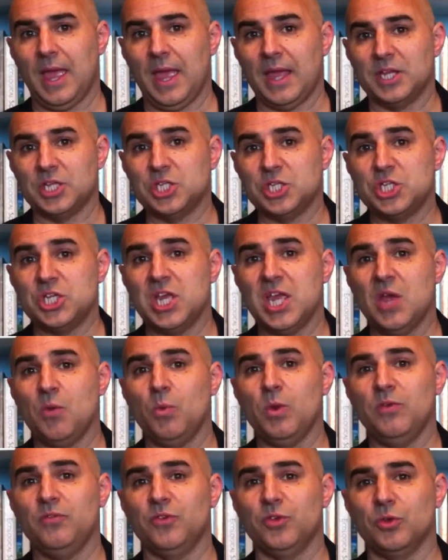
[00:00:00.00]
and share
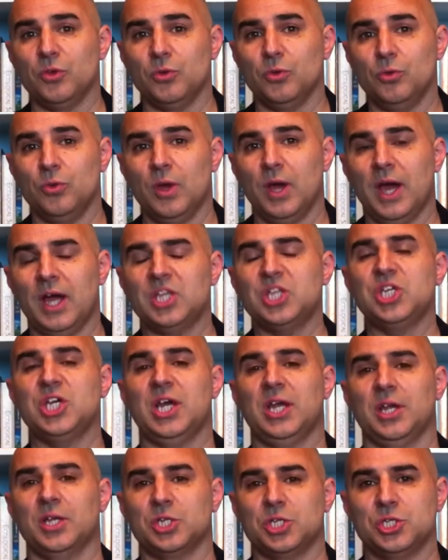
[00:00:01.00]
with you a
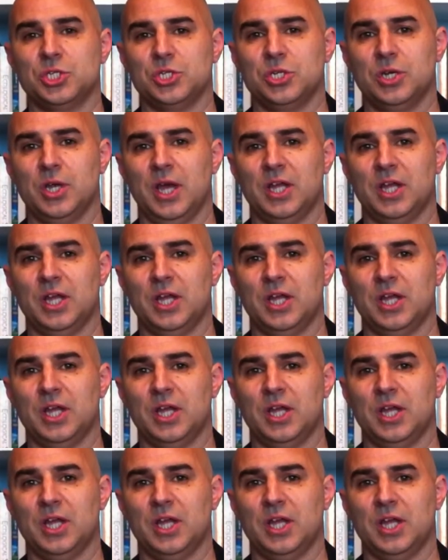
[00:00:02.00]
challenge.